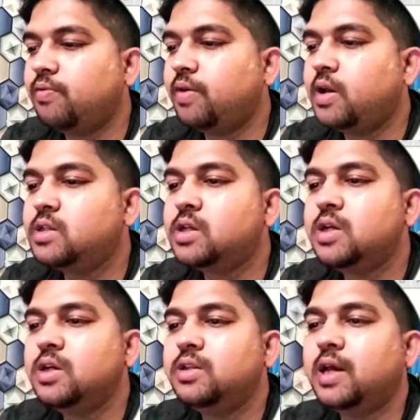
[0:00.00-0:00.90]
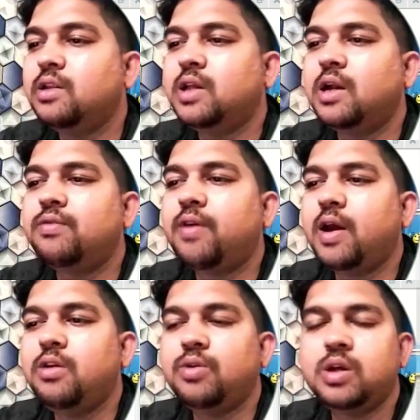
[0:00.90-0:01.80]
all files, then that
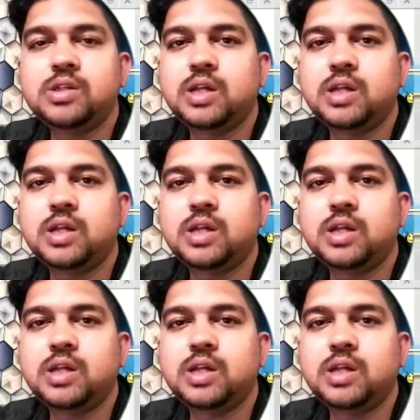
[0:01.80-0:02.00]
file you